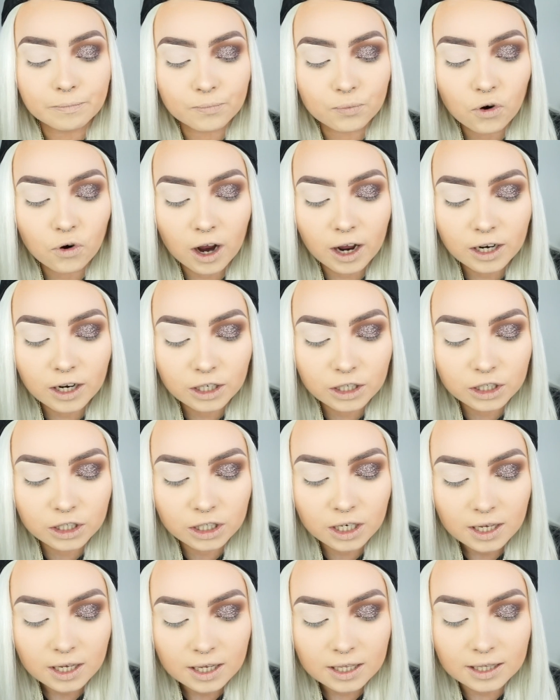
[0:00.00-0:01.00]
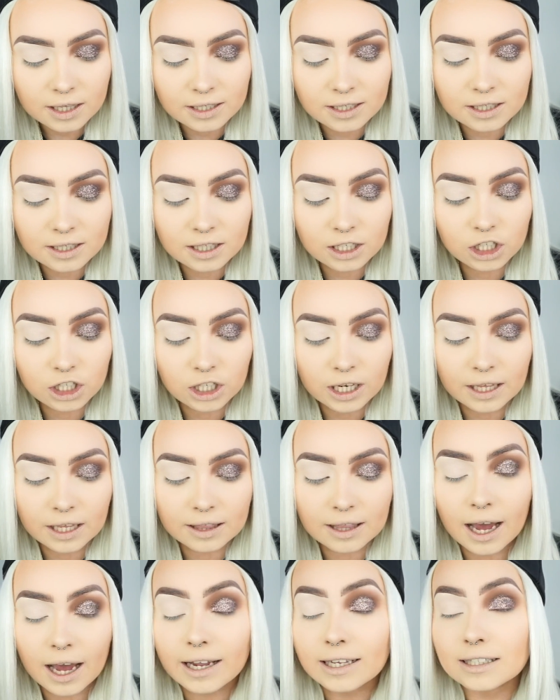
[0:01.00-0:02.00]
brush. This is the shade
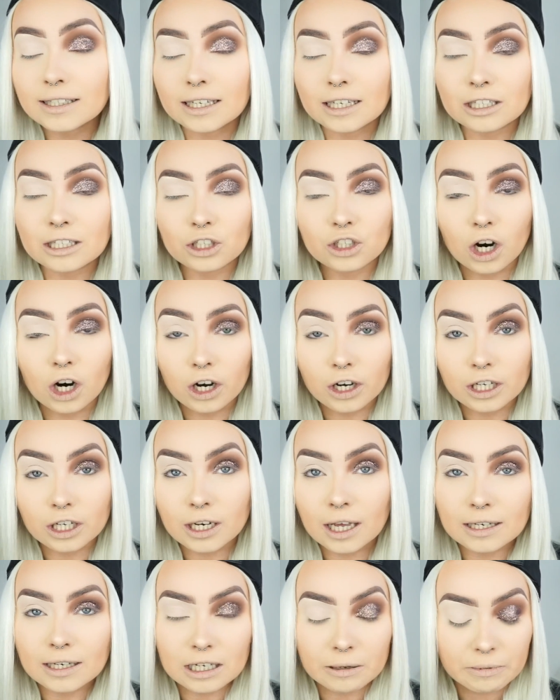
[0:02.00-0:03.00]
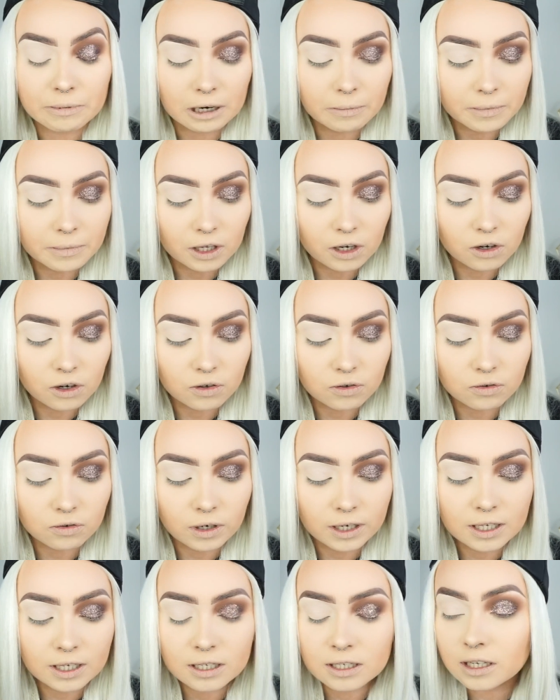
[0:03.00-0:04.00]
that I did darken and deepen up the
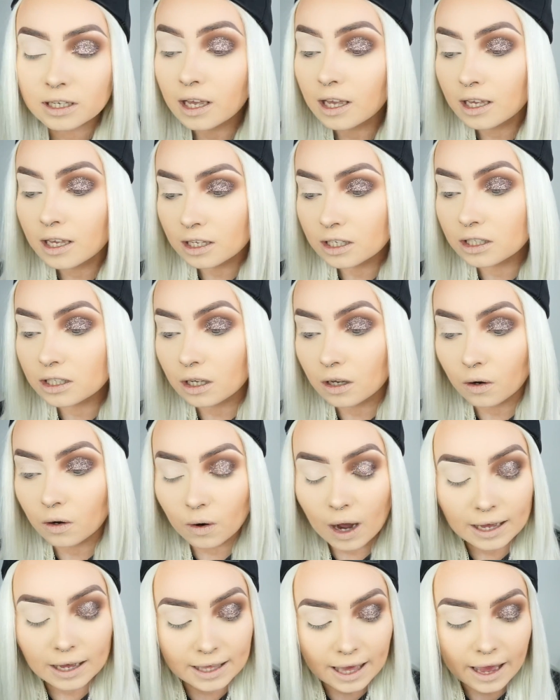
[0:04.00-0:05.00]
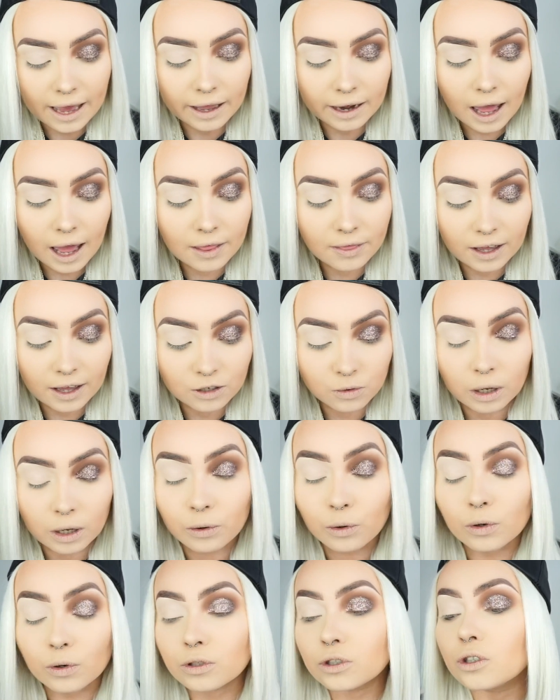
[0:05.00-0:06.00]
crease. So again, that's what I'm
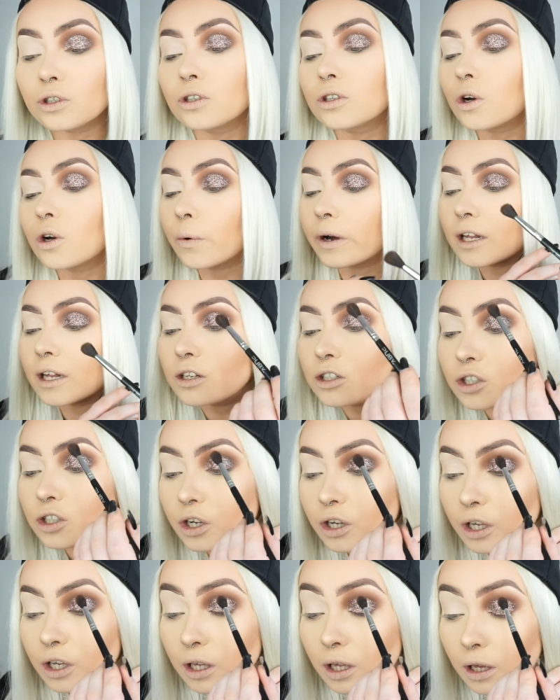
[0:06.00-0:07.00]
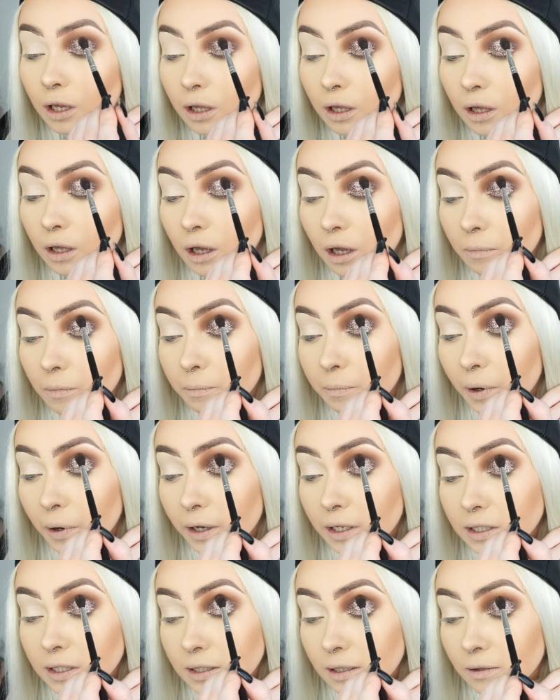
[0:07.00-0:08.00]
going to go in and do.
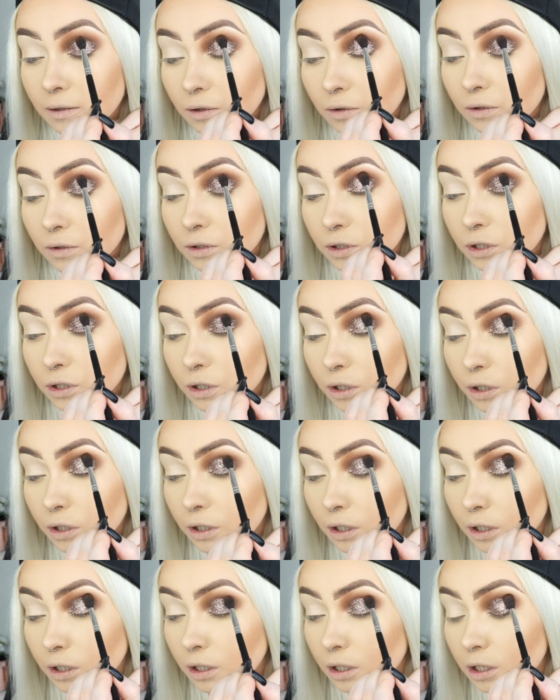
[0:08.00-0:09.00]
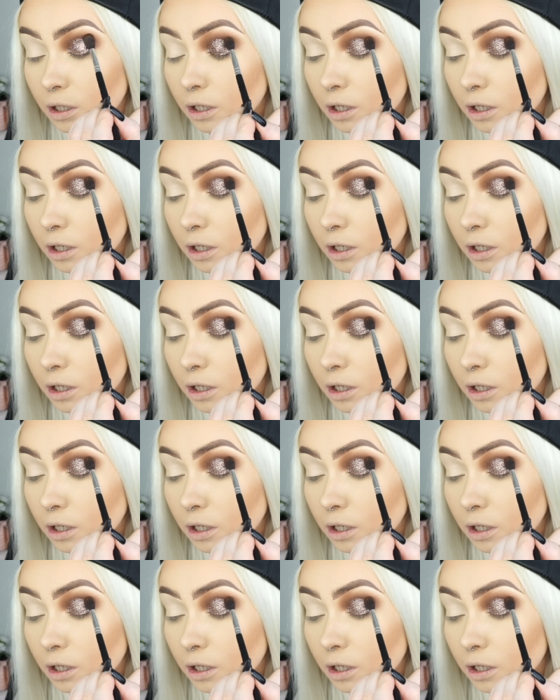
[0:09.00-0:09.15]
But I'm going to